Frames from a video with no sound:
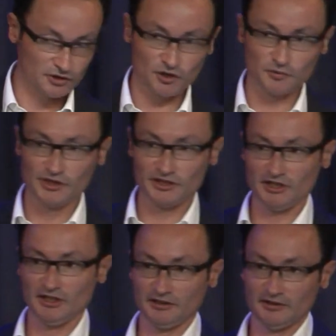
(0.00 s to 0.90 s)
the
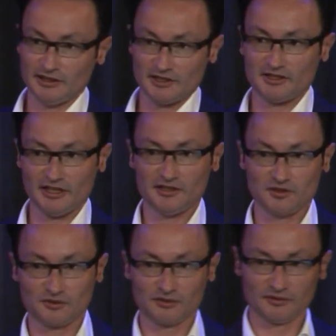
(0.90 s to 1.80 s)
community, and it's
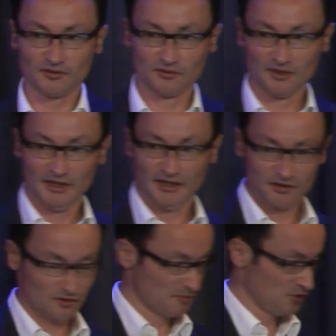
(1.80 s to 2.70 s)
nice to
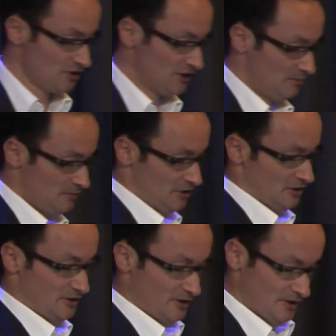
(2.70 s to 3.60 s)
put
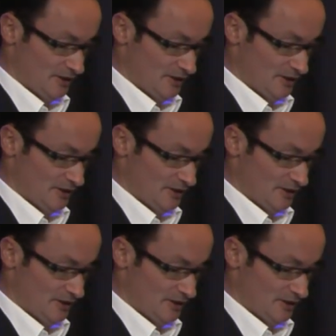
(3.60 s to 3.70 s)
them.